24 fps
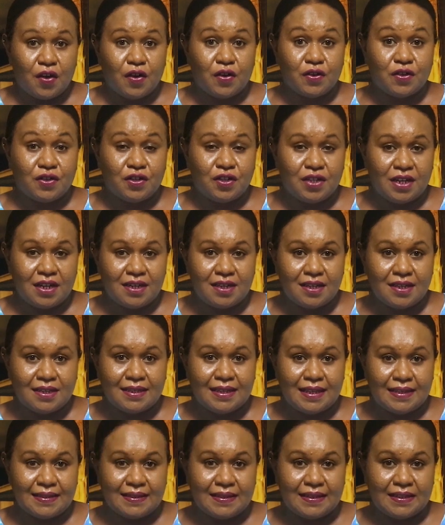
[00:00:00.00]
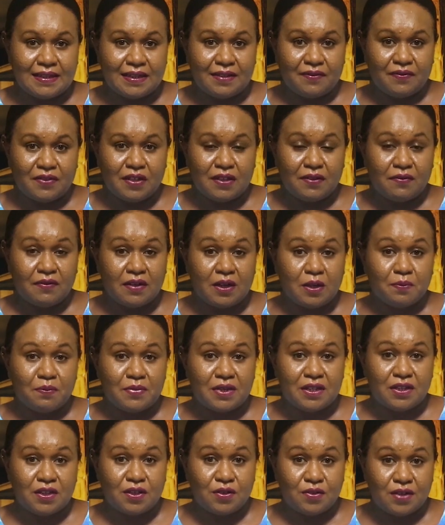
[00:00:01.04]
on gender-sensitive
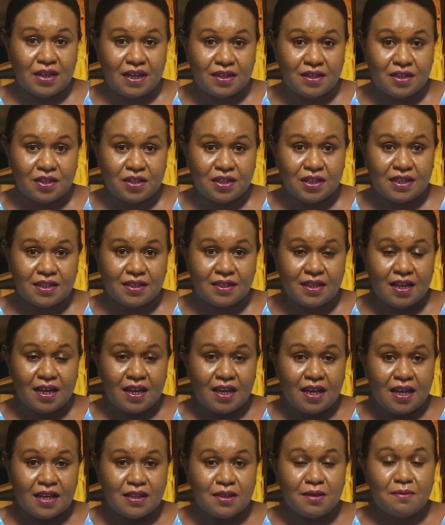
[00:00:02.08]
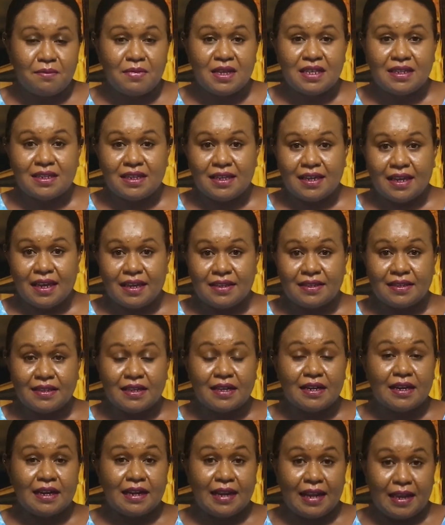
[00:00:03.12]
development strategies to mitigate
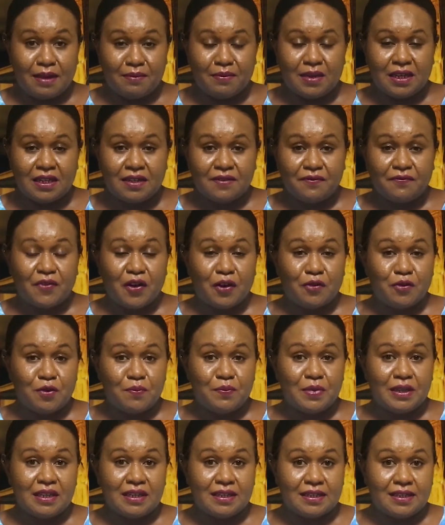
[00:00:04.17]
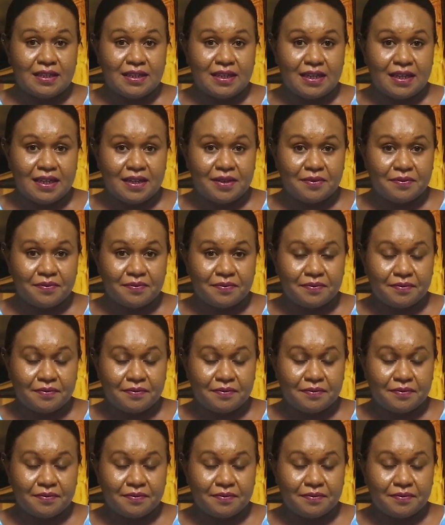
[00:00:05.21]
climate vulnerability.